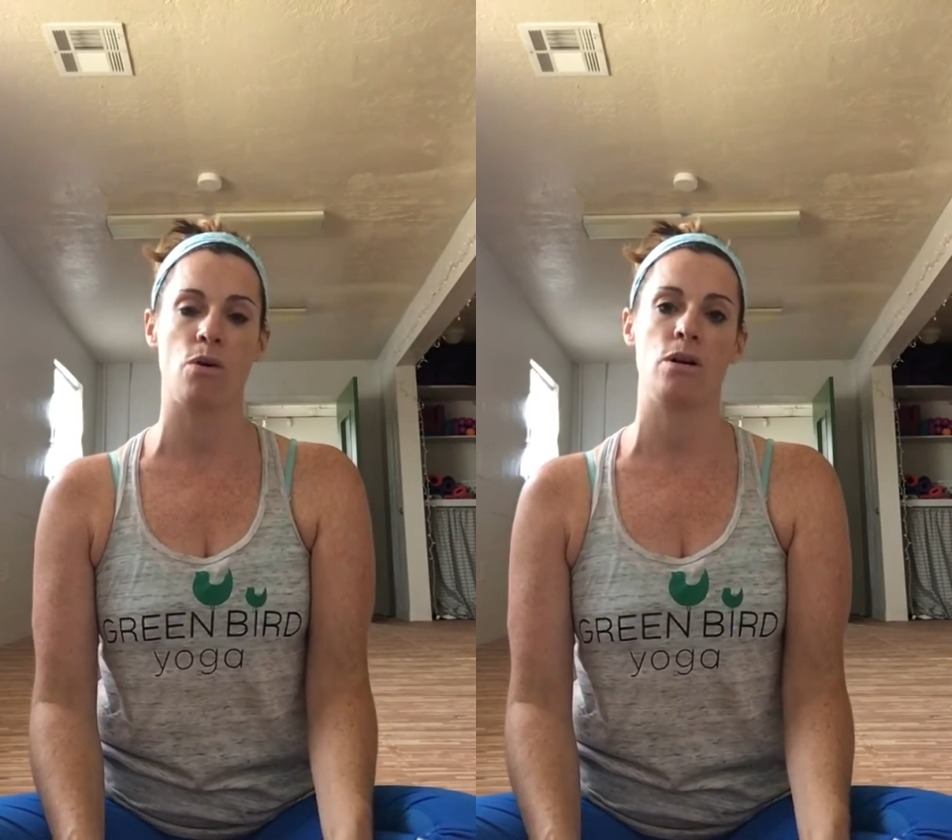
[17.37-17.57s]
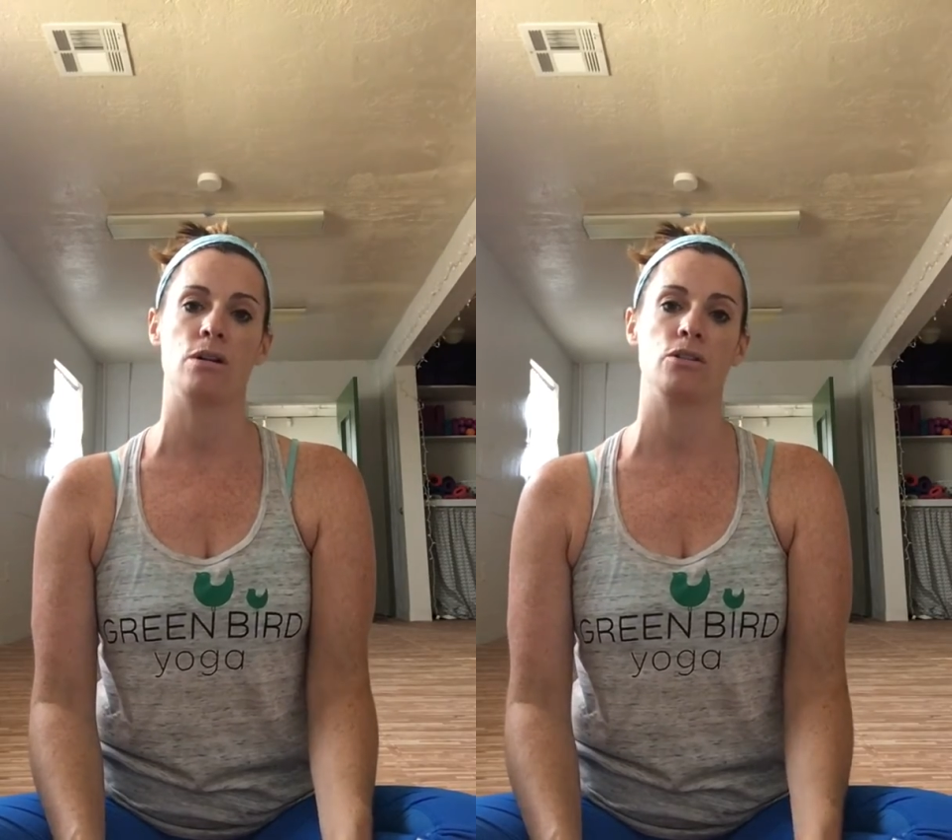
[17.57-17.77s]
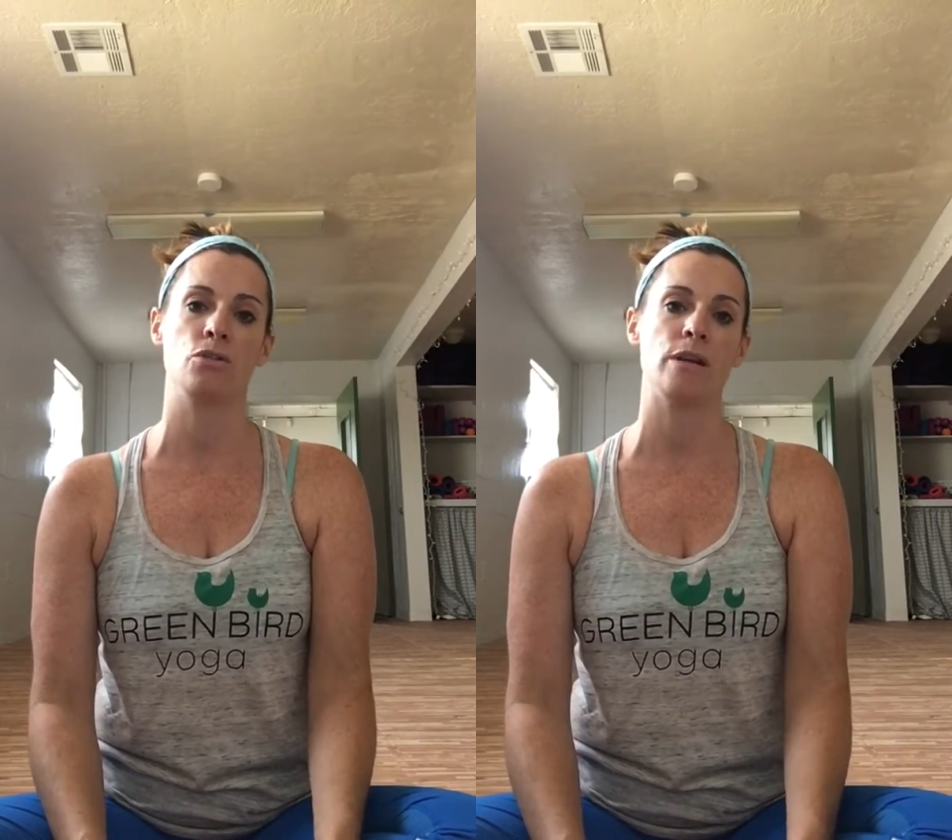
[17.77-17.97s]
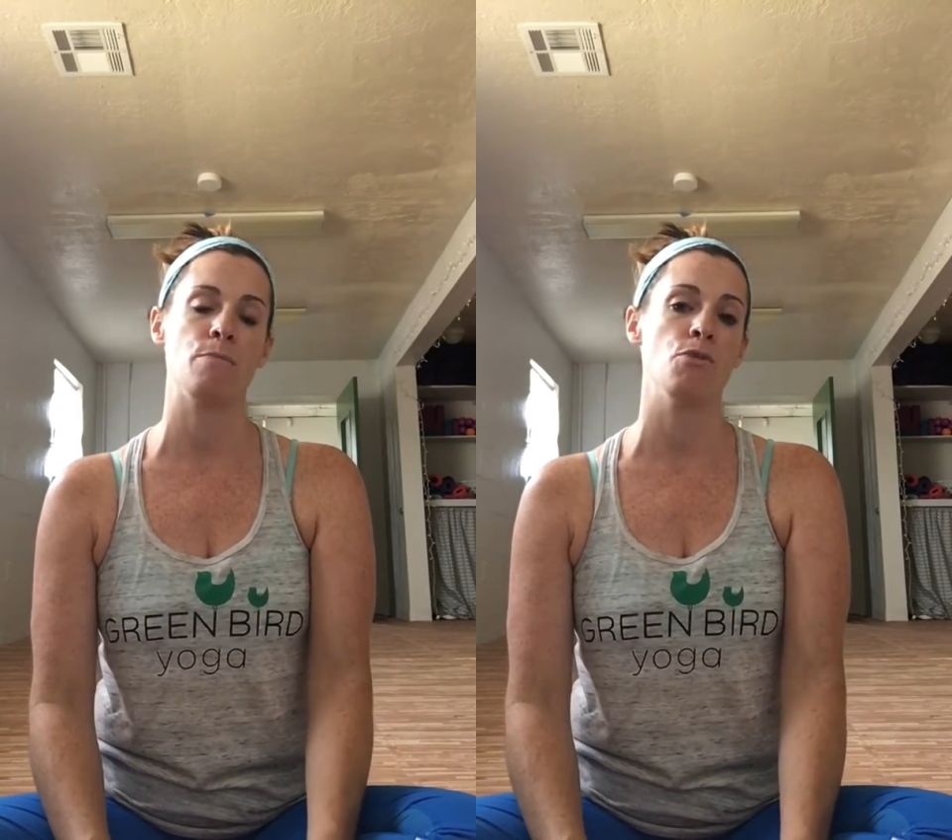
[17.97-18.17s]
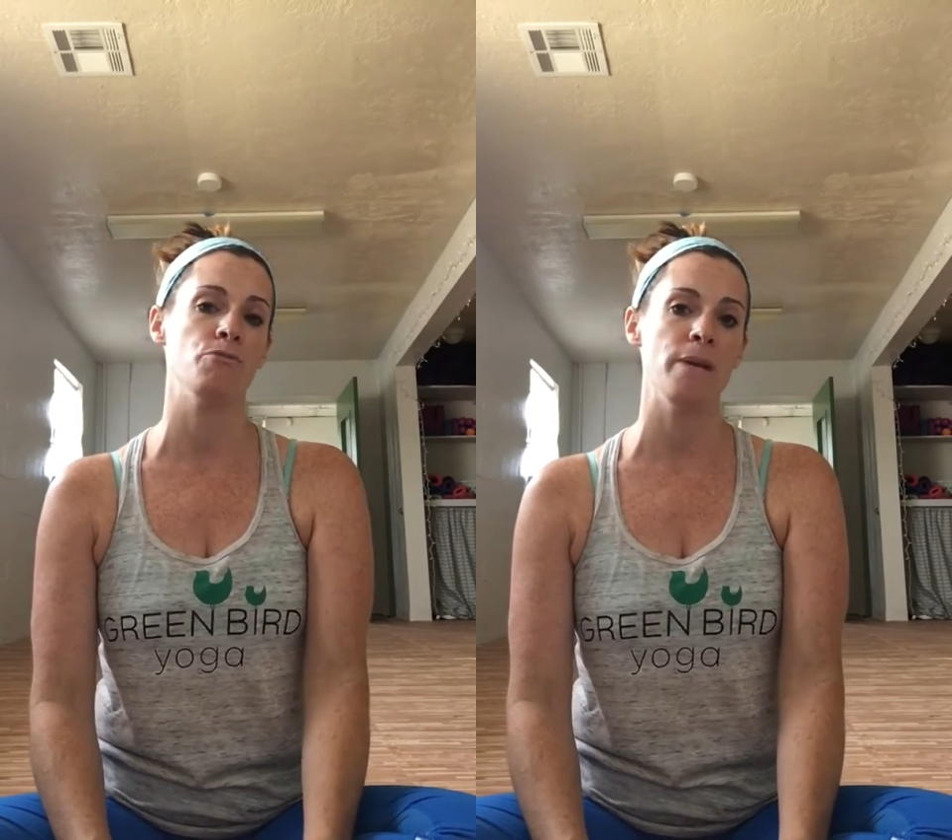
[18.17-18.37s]
or
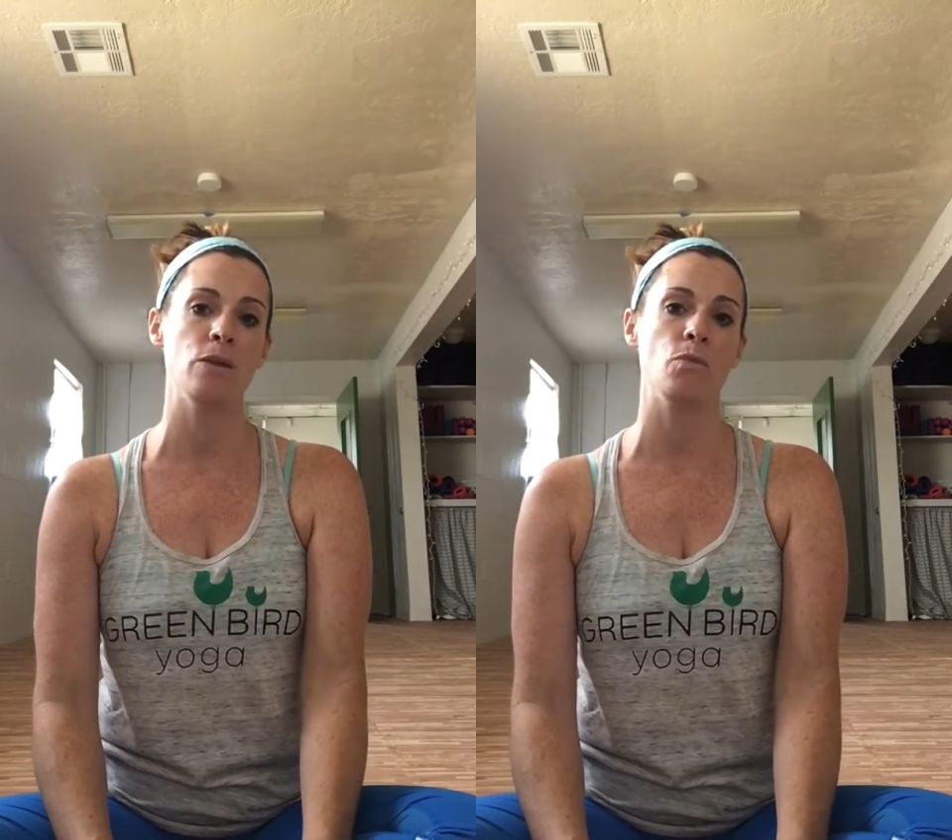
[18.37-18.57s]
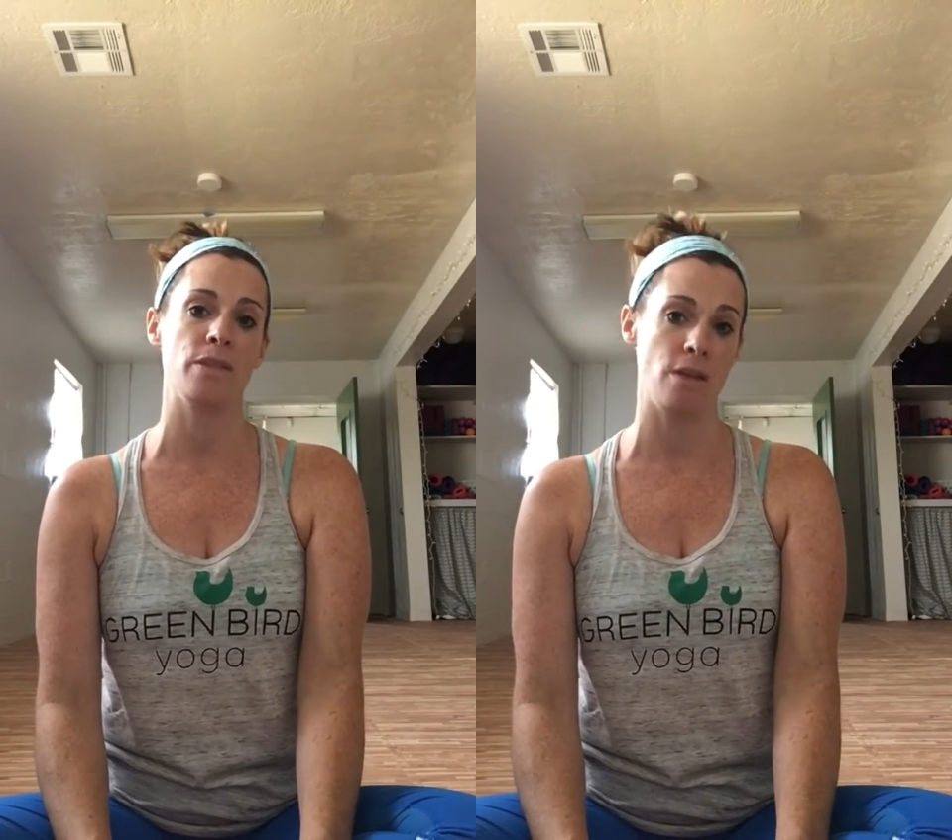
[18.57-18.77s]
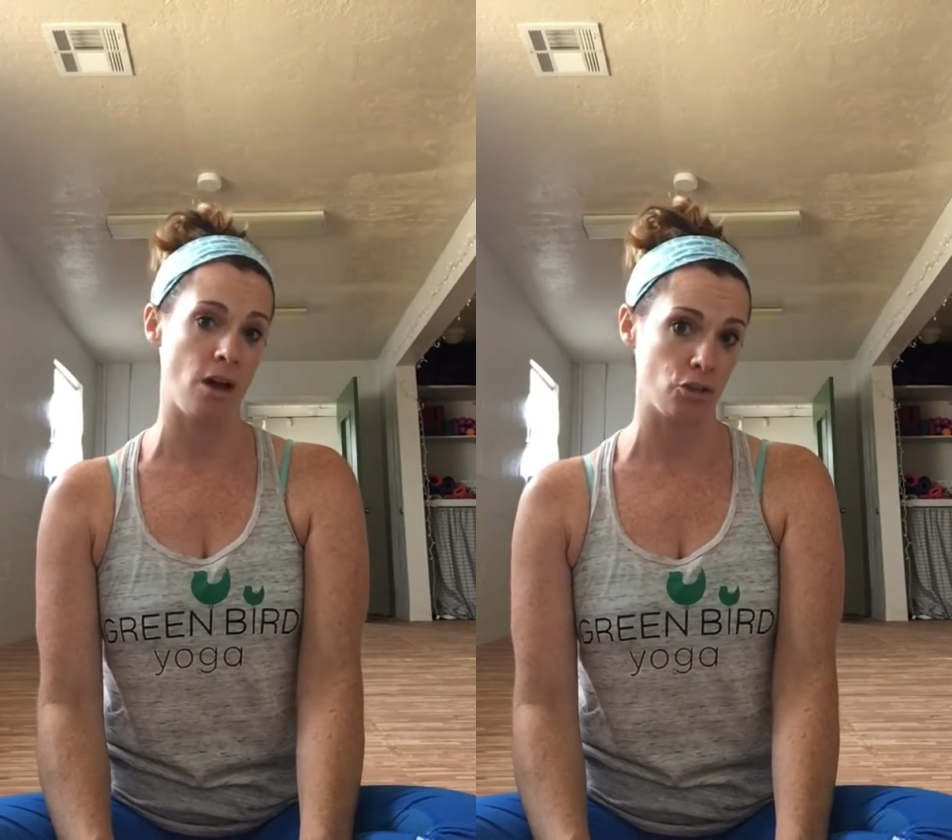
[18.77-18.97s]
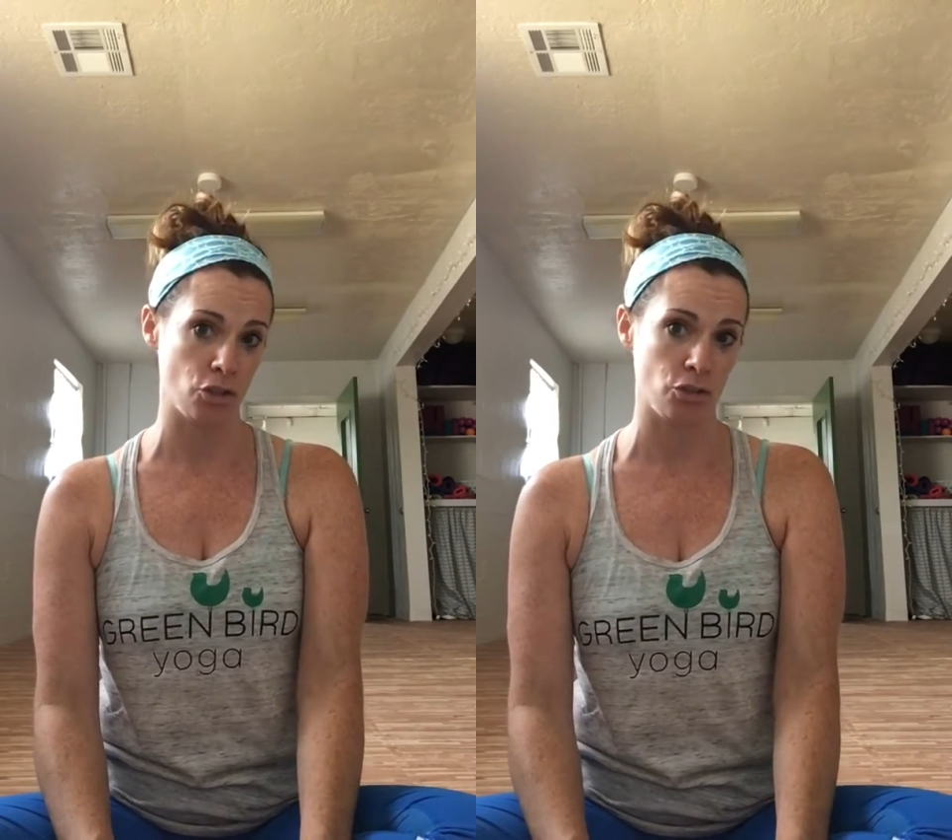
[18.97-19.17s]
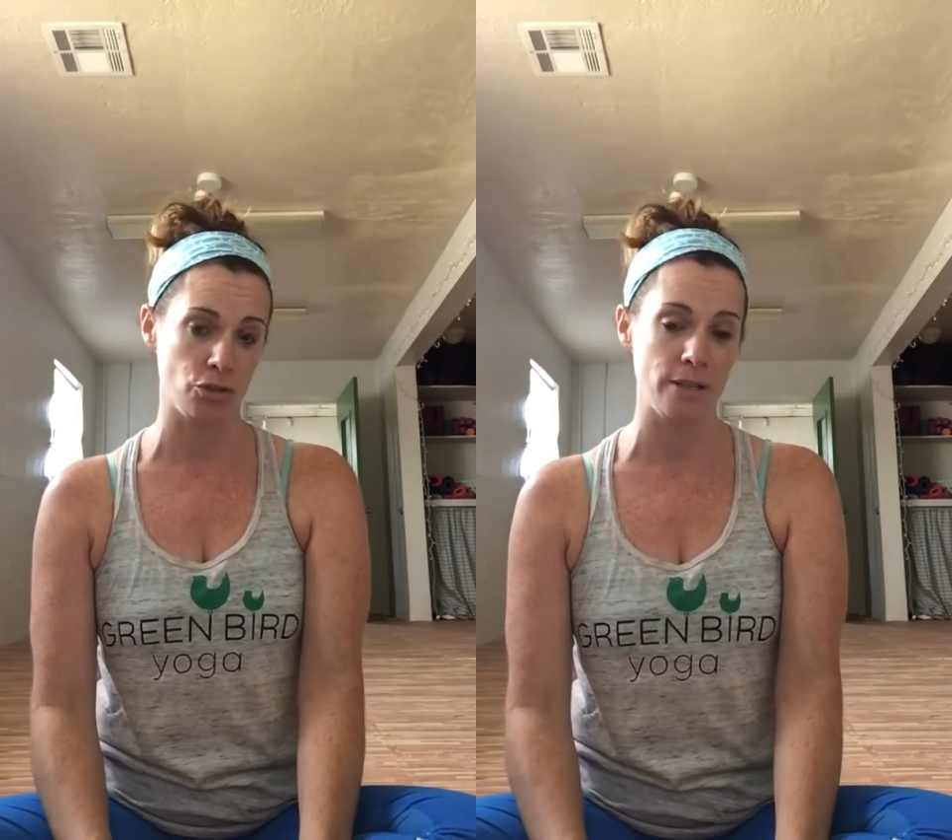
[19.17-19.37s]
doing movement with young
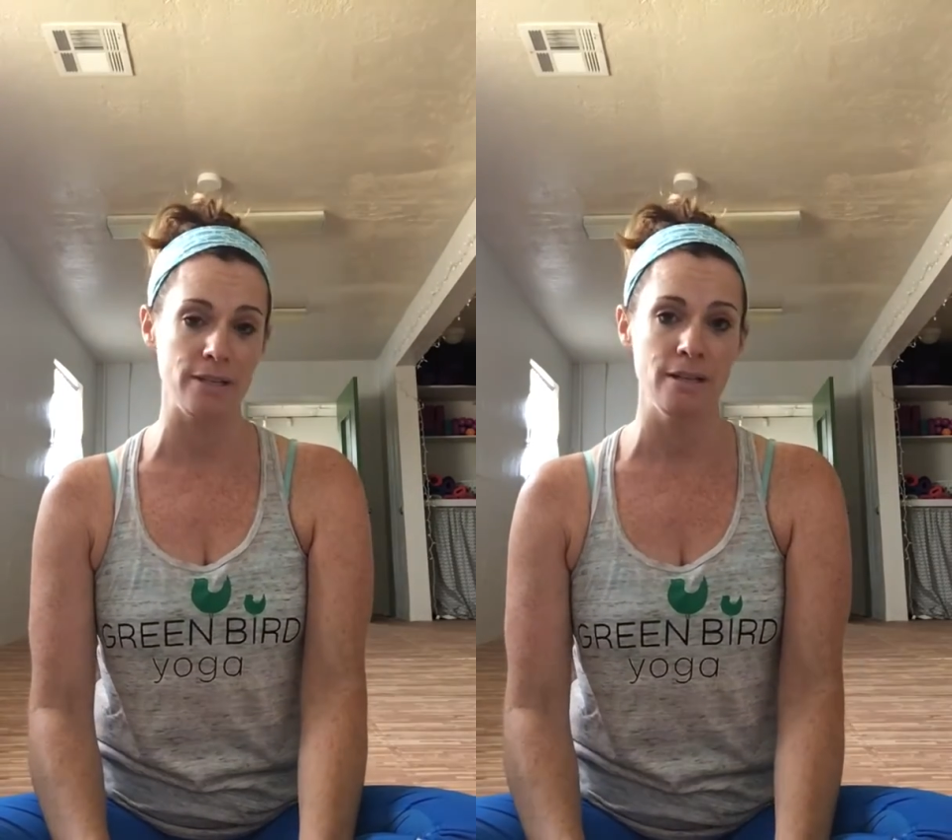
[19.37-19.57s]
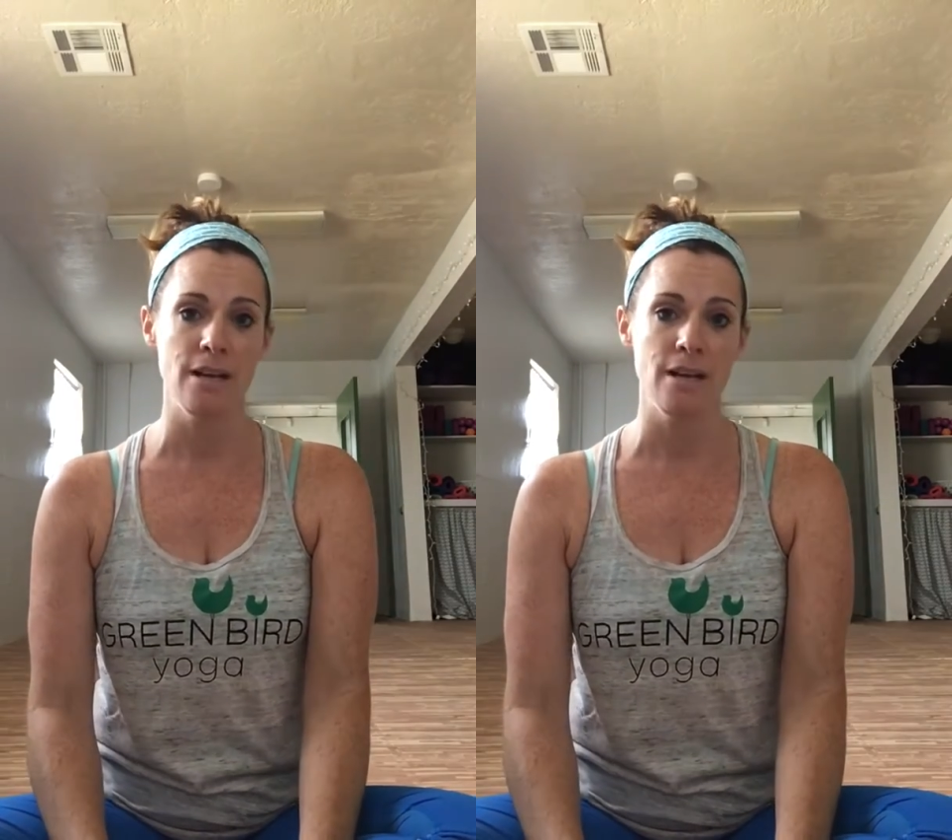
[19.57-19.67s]
children.